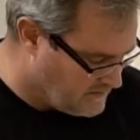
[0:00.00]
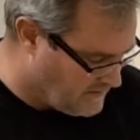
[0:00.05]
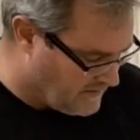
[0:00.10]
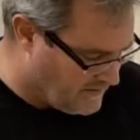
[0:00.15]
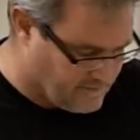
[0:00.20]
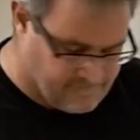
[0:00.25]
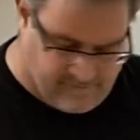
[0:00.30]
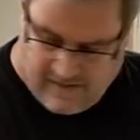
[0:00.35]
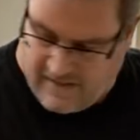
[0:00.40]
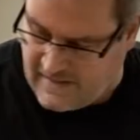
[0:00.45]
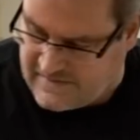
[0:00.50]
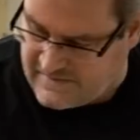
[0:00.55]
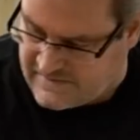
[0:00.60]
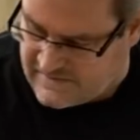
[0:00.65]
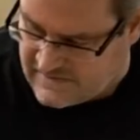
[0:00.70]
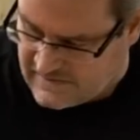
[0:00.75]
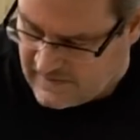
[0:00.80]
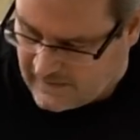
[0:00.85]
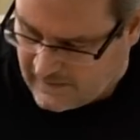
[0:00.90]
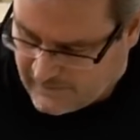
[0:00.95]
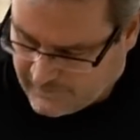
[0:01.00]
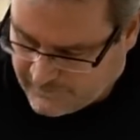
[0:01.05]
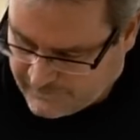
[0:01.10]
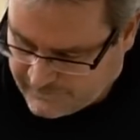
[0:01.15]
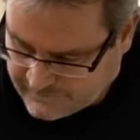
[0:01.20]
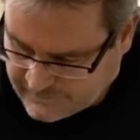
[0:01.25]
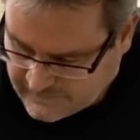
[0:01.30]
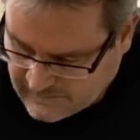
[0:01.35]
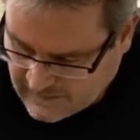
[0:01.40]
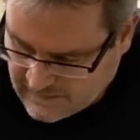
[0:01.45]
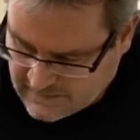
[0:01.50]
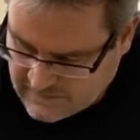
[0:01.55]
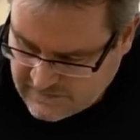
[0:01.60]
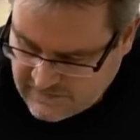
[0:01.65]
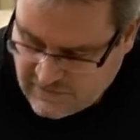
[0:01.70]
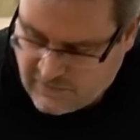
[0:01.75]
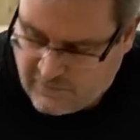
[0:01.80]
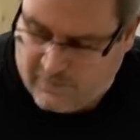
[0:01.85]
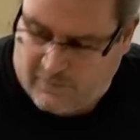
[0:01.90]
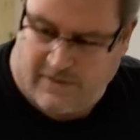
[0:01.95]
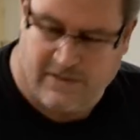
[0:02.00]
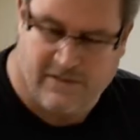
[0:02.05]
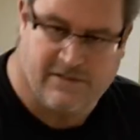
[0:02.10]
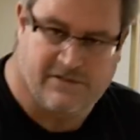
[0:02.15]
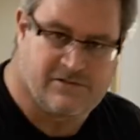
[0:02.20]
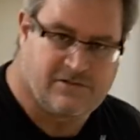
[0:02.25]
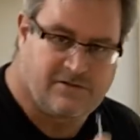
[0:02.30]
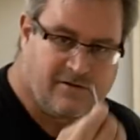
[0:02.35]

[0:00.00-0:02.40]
I've got some 2-inch